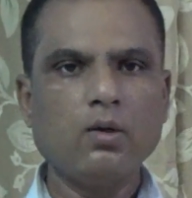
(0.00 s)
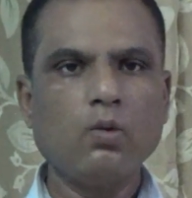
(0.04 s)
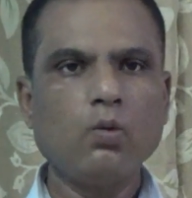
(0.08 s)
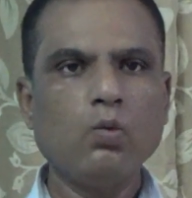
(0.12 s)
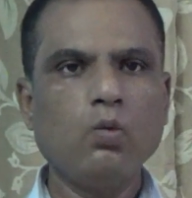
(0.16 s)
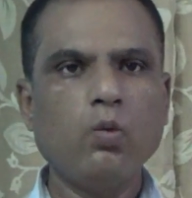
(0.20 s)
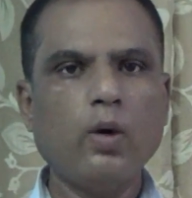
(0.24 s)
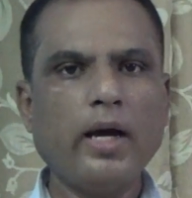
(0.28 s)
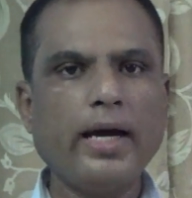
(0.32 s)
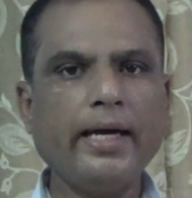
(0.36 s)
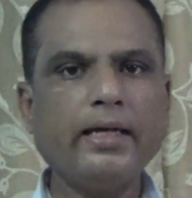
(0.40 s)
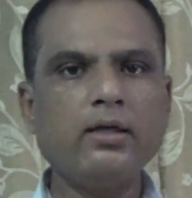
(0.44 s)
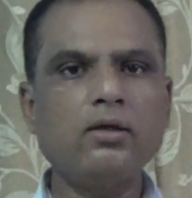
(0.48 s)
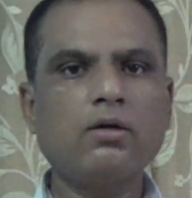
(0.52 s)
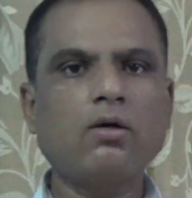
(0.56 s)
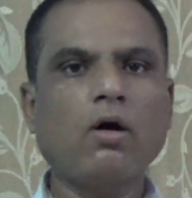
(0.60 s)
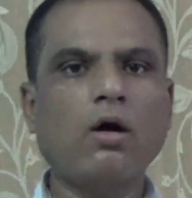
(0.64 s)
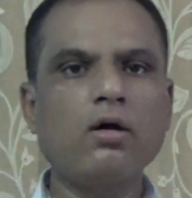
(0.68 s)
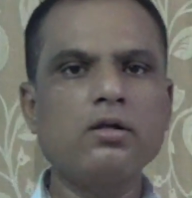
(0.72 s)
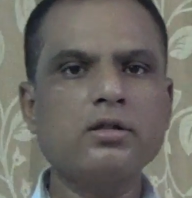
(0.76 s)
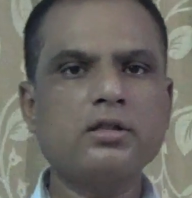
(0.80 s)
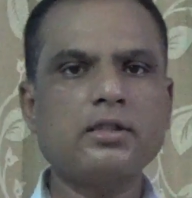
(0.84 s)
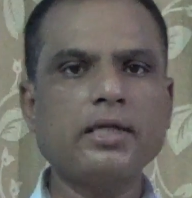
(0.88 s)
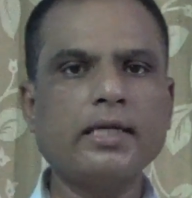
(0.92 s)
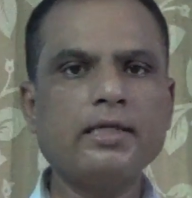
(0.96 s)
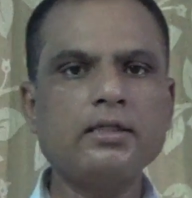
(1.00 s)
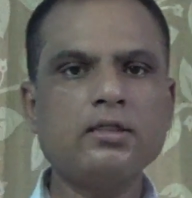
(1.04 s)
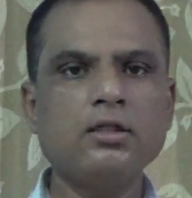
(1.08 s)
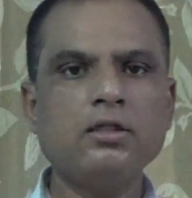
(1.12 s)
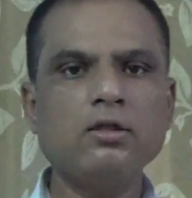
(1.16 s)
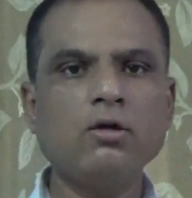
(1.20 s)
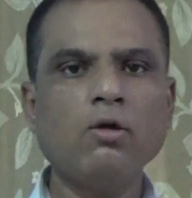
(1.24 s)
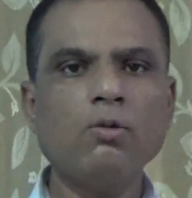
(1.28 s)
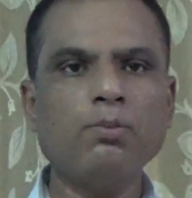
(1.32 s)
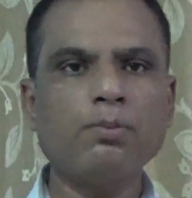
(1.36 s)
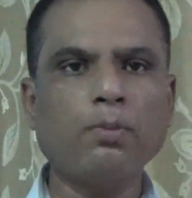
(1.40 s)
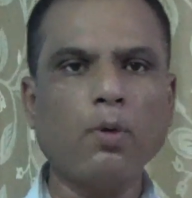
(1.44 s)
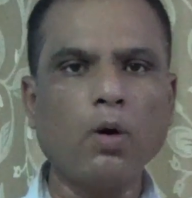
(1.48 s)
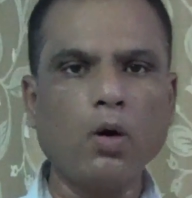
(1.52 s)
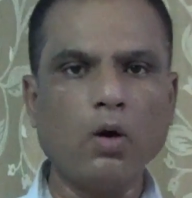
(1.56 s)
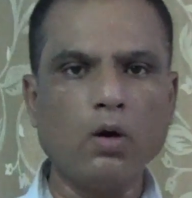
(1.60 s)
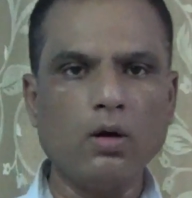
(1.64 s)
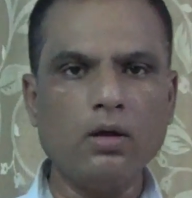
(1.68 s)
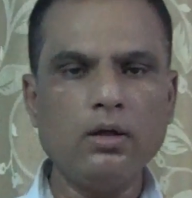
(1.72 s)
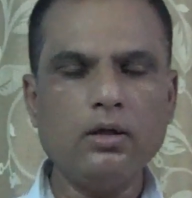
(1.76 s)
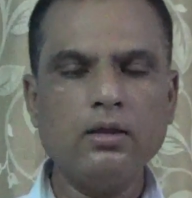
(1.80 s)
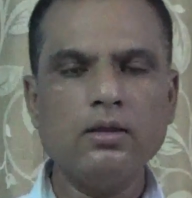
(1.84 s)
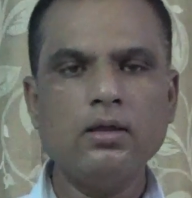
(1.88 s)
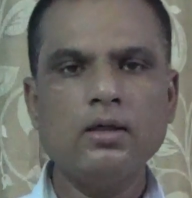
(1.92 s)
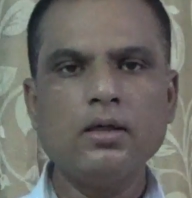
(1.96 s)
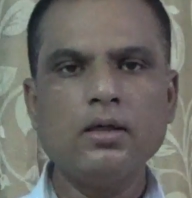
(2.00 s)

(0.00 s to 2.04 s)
when Constantinople